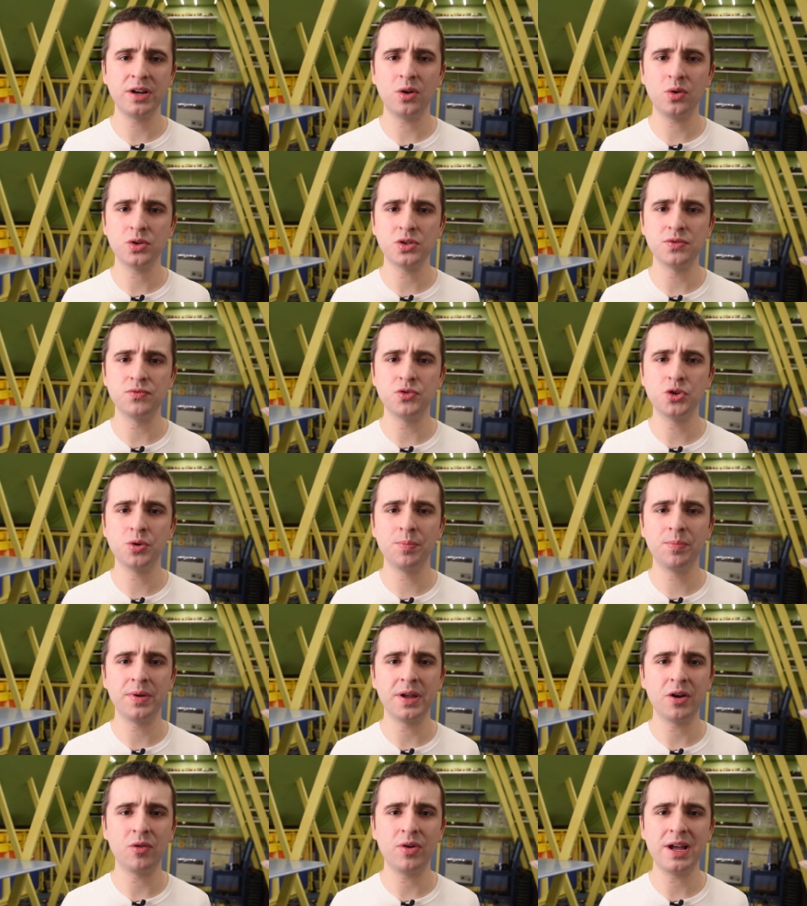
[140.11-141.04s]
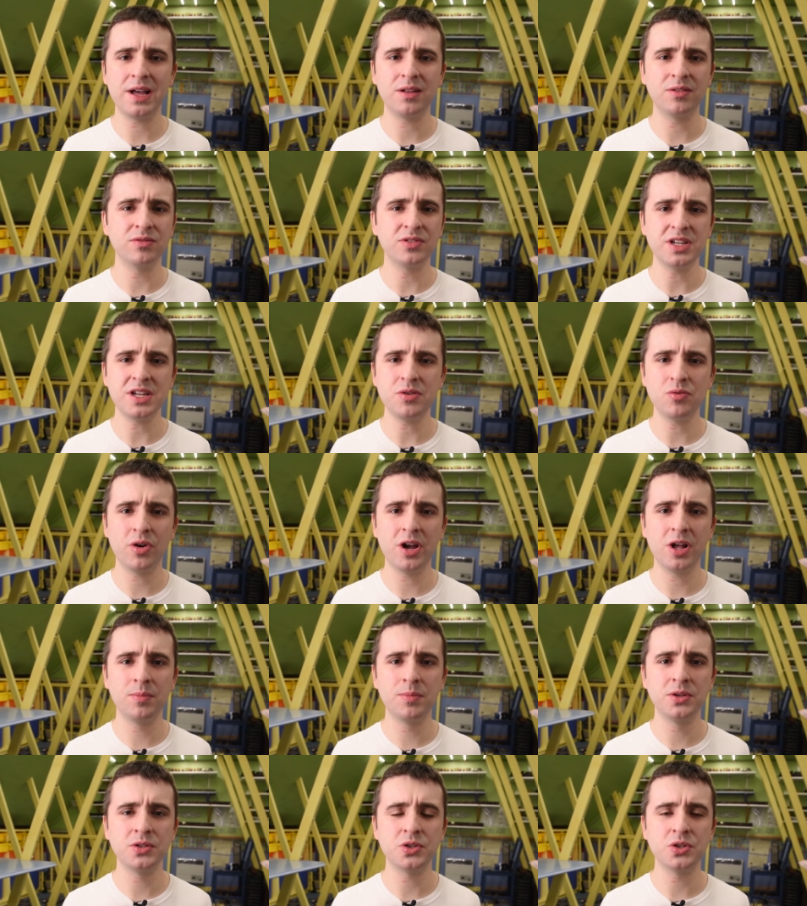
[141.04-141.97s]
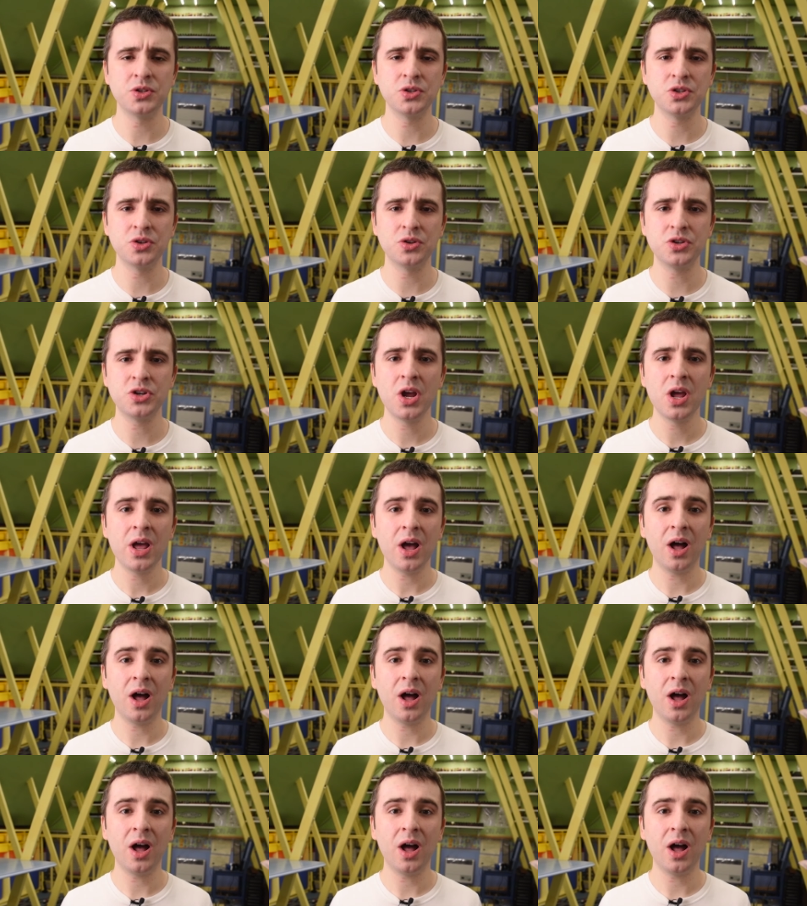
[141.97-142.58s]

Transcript: lots of jumping around, derailments and such,